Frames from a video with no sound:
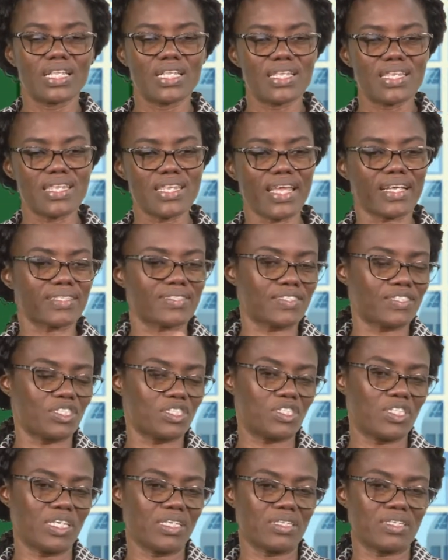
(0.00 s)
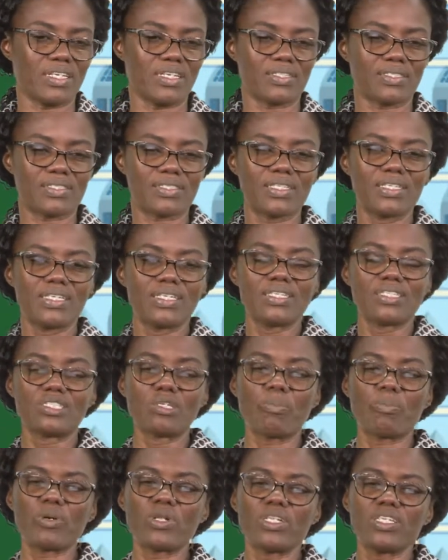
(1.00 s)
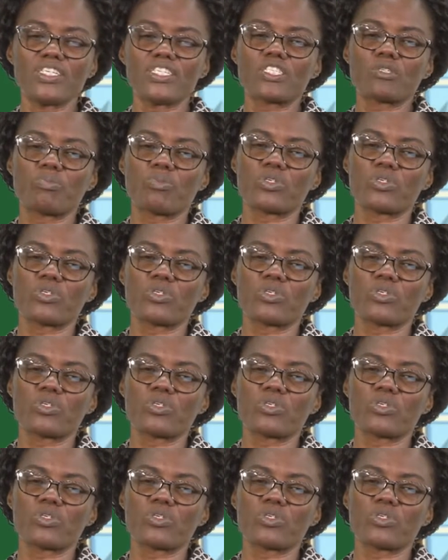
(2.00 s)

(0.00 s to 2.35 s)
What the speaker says: Next sentence. The police